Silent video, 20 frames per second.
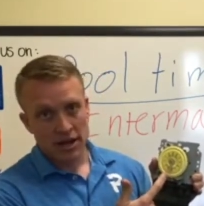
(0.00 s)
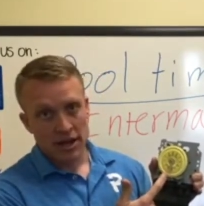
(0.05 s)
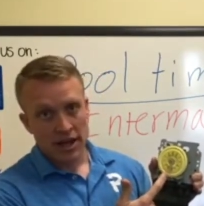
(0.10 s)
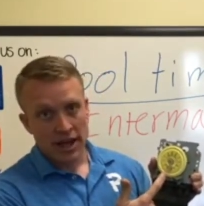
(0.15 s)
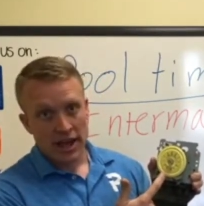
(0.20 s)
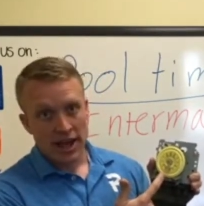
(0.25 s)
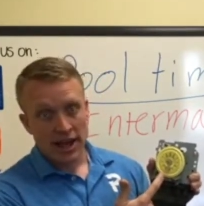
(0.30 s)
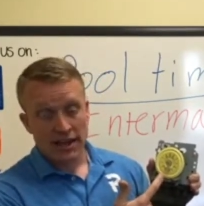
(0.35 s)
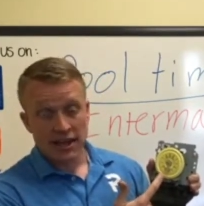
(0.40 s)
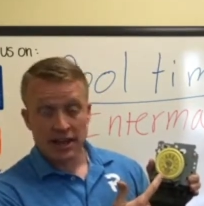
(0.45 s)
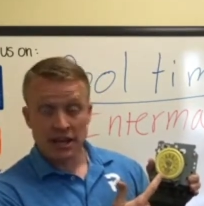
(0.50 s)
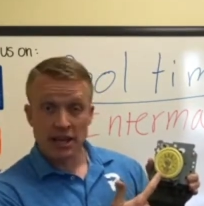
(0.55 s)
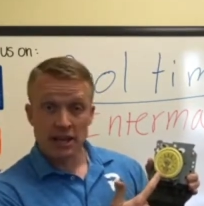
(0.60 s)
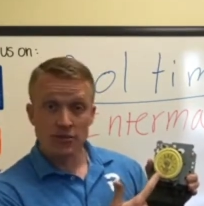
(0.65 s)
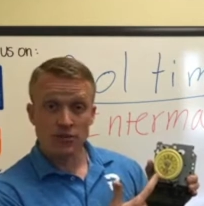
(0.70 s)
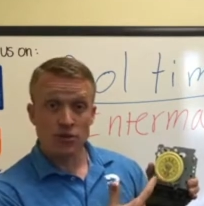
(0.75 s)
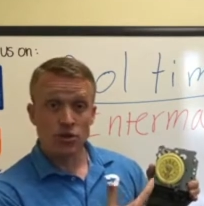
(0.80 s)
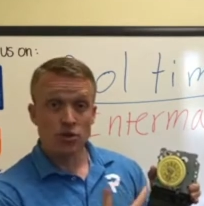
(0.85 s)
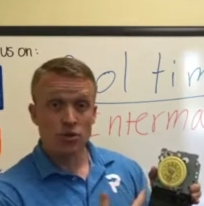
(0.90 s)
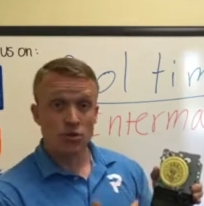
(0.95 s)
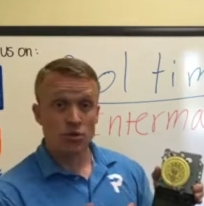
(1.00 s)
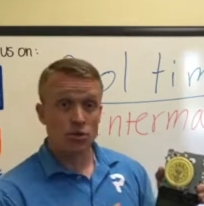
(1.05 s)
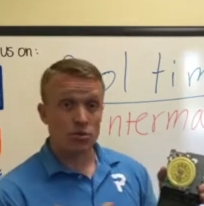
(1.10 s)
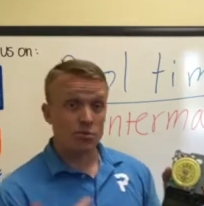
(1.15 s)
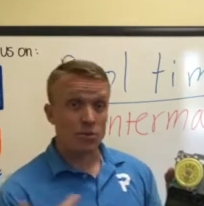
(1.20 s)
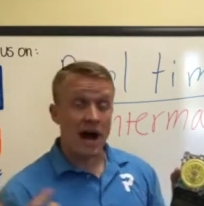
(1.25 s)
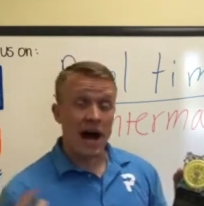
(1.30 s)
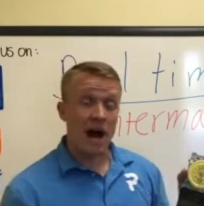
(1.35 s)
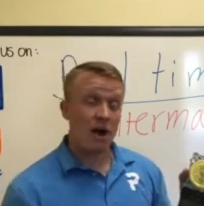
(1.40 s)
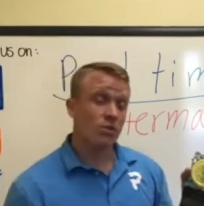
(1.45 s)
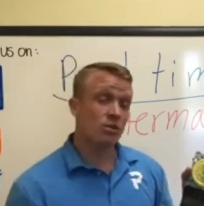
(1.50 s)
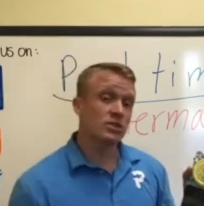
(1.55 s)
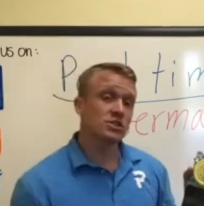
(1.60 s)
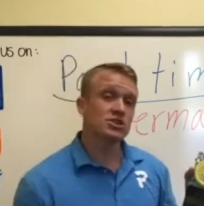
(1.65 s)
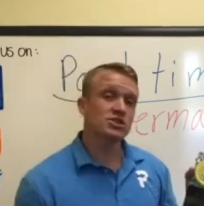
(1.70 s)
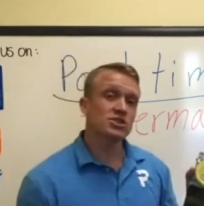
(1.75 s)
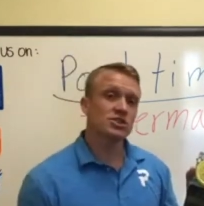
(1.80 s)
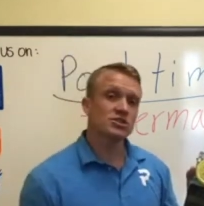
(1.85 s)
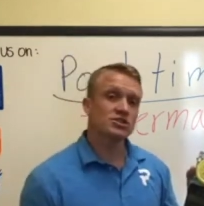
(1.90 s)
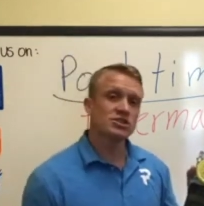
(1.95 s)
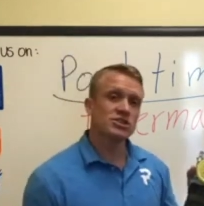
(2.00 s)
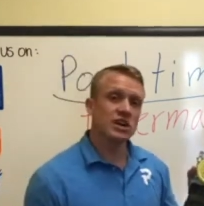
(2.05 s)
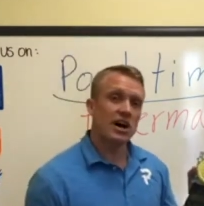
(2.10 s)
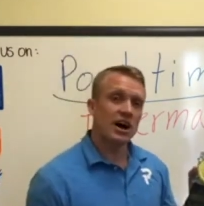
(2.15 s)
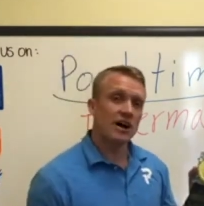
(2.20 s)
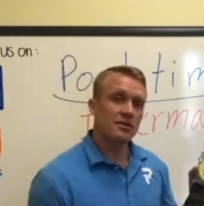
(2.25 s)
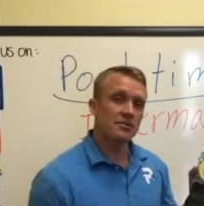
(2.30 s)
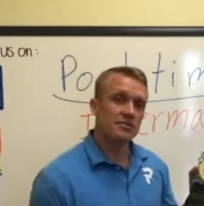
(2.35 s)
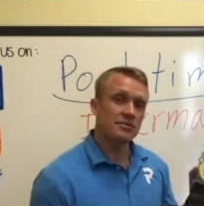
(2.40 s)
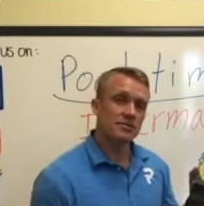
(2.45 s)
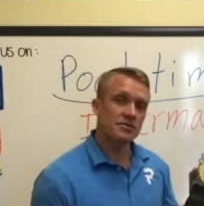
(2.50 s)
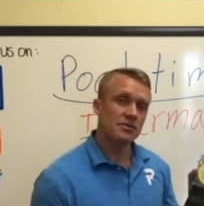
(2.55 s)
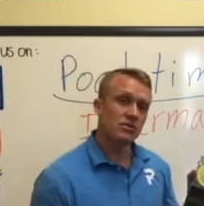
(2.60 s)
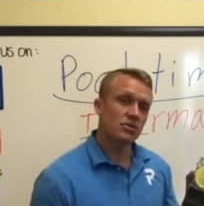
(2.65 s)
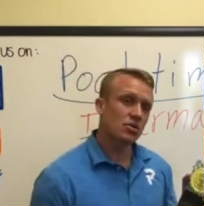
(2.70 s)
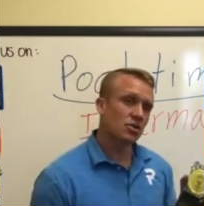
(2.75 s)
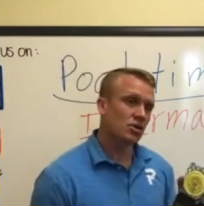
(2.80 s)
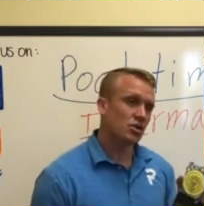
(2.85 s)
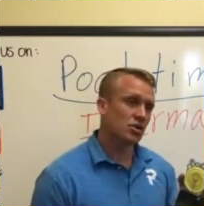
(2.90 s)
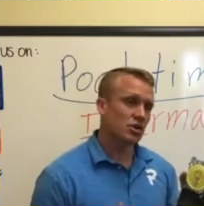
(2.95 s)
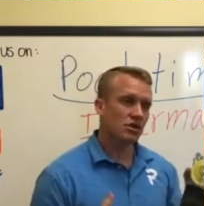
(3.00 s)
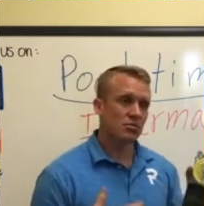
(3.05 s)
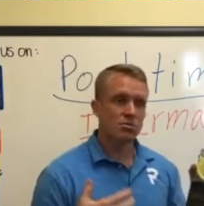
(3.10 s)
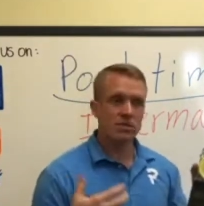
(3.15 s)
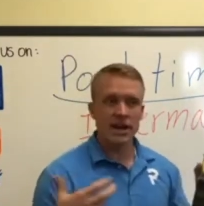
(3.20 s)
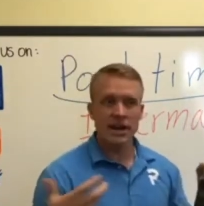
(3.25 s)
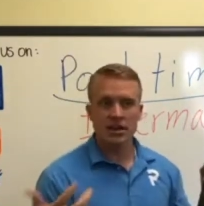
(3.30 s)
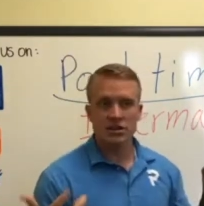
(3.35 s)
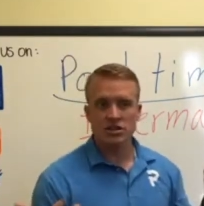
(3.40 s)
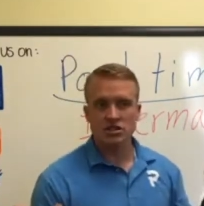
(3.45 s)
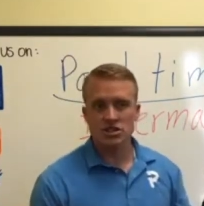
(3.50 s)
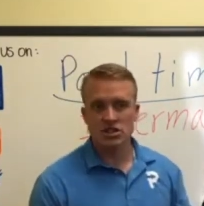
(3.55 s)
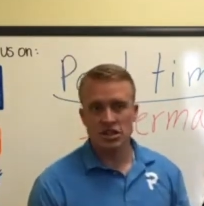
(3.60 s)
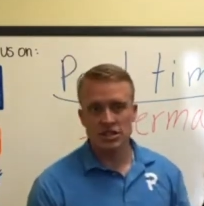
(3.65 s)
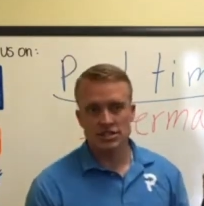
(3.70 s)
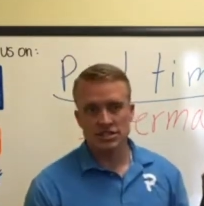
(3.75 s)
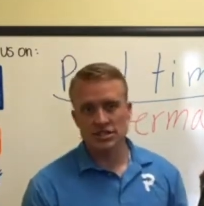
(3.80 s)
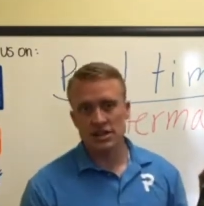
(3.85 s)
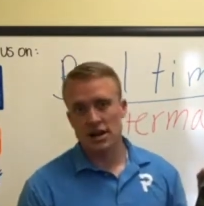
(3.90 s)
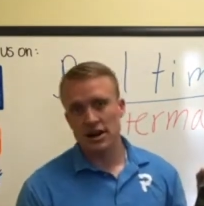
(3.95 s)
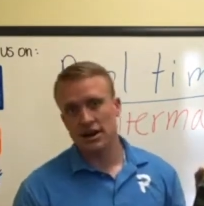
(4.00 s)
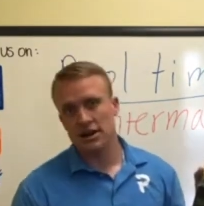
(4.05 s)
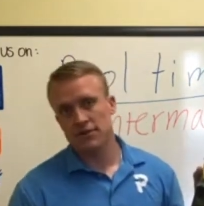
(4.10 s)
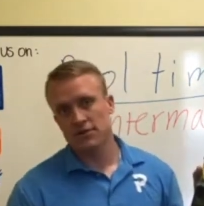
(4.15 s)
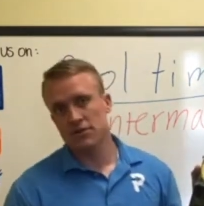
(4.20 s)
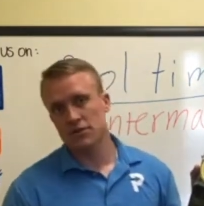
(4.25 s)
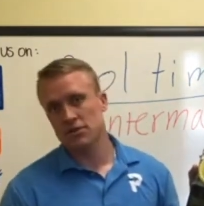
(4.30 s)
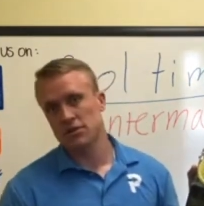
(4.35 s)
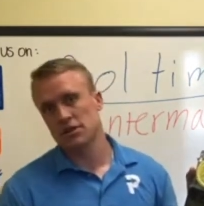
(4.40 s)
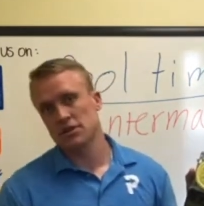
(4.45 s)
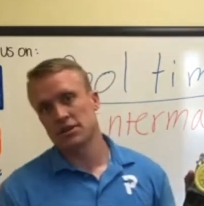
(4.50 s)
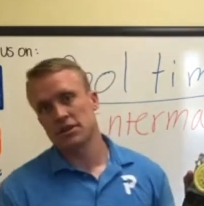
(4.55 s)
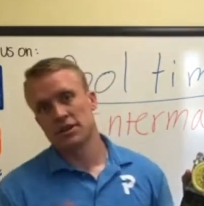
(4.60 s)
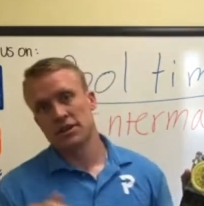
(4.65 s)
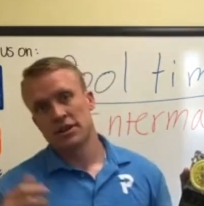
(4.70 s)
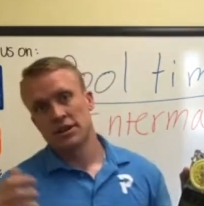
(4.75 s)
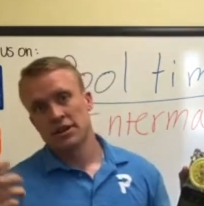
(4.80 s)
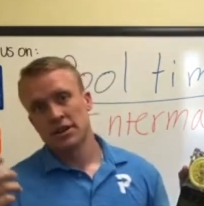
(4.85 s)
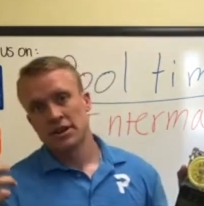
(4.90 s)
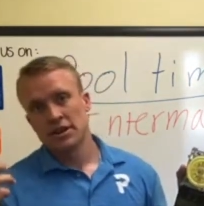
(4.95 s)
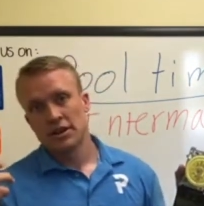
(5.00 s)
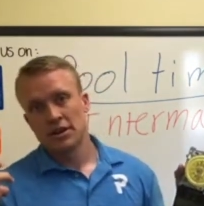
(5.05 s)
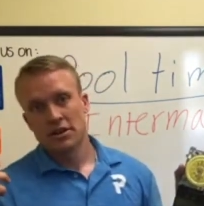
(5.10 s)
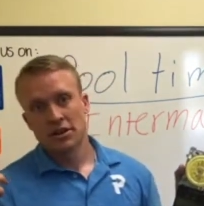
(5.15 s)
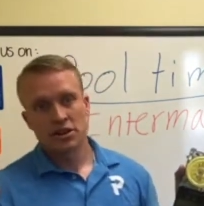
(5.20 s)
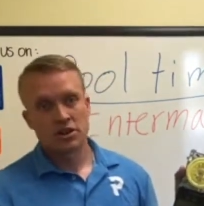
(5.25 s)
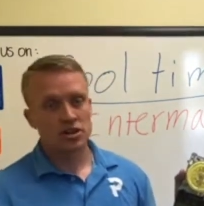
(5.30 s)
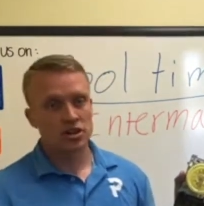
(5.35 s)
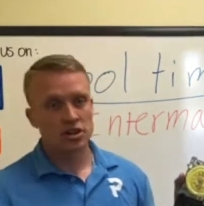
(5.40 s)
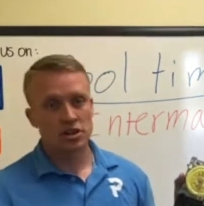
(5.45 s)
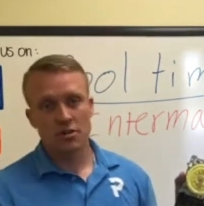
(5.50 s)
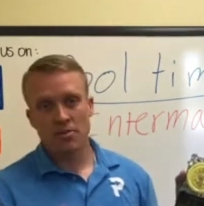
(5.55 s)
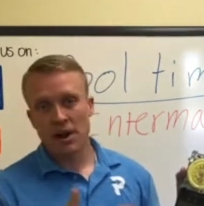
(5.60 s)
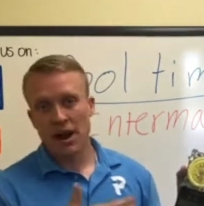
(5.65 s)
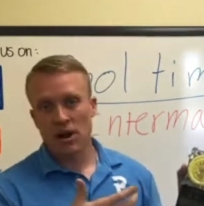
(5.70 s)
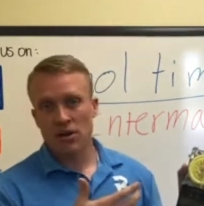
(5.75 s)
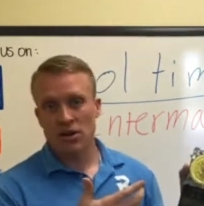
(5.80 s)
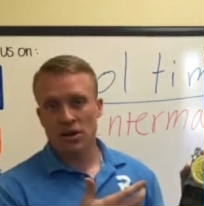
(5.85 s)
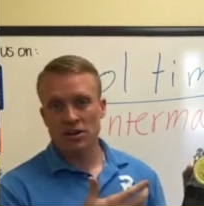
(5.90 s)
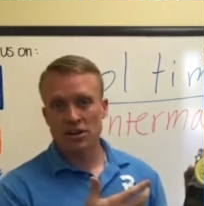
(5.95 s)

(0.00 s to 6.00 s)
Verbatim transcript: And then if your power turns off or your breaker shuts off or you turn the power onto your